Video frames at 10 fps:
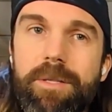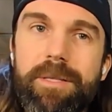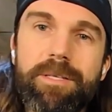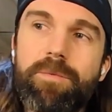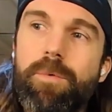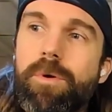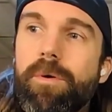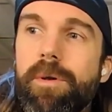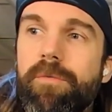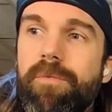This is where you're
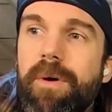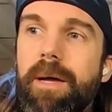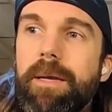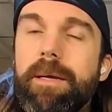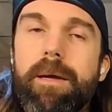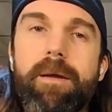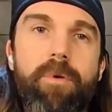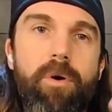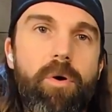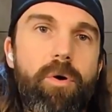going to find kind
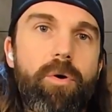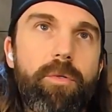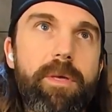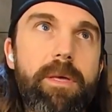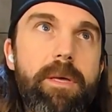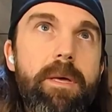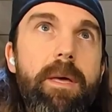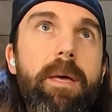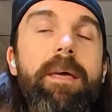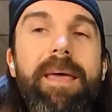of all the
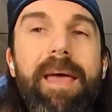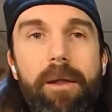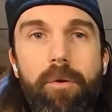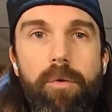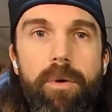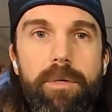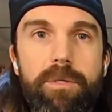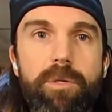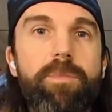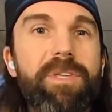categories.
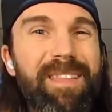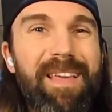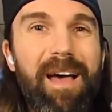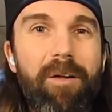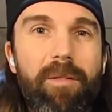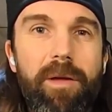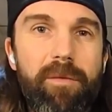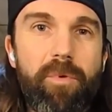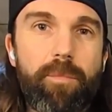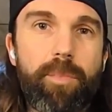It's almost like the outline
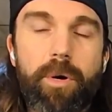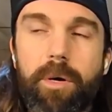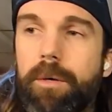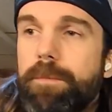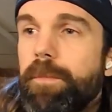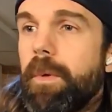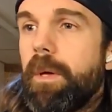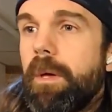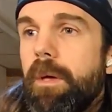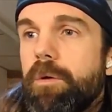of your book.
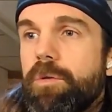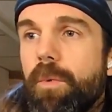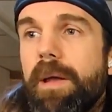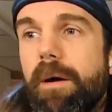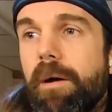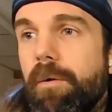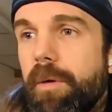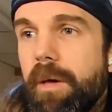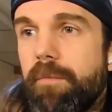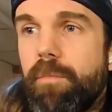So right now I
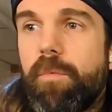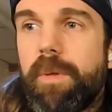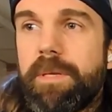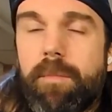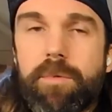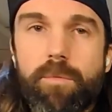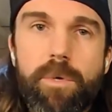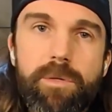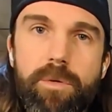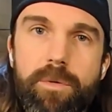only have movement, demos, and
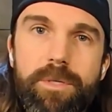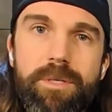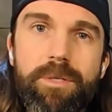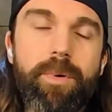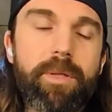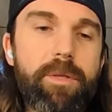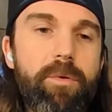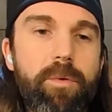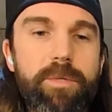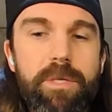resources, but
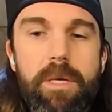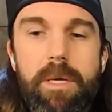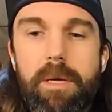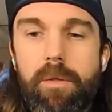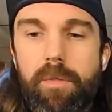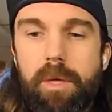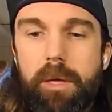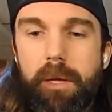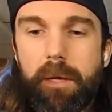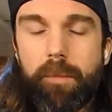you'll see
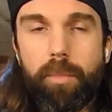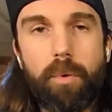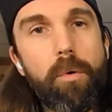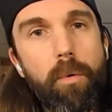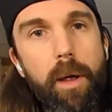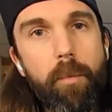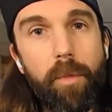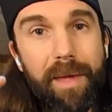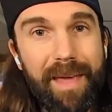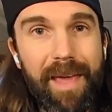the program or
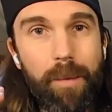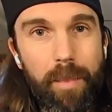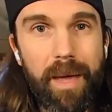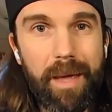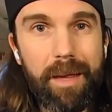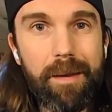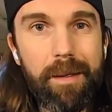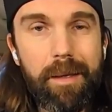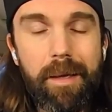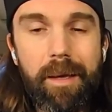the campaign,
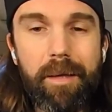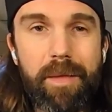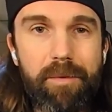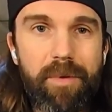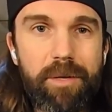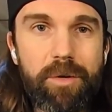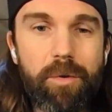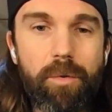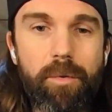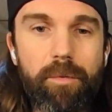the adventure